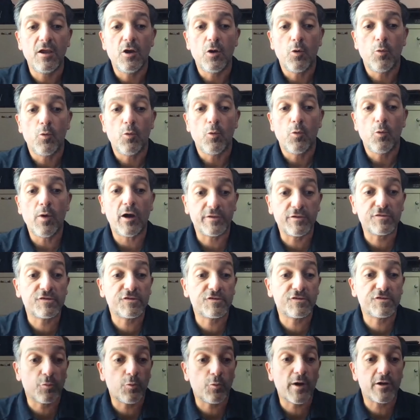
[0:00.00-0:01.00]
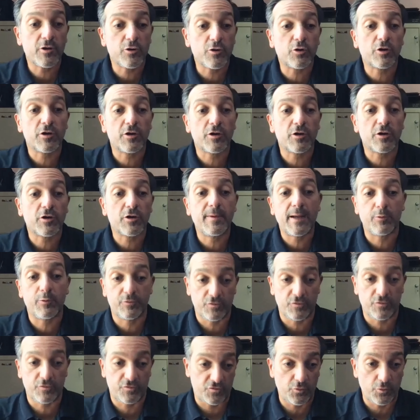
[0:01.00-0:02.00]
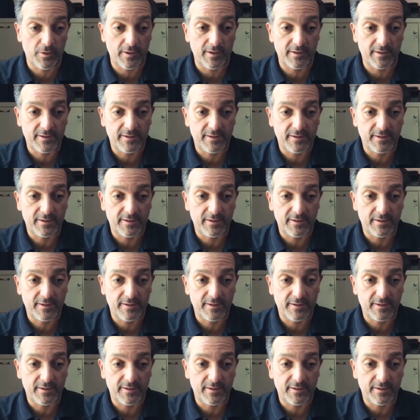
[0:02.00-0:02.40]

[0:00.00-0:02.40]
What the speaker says: Well, this is a way you're going to be able to do it.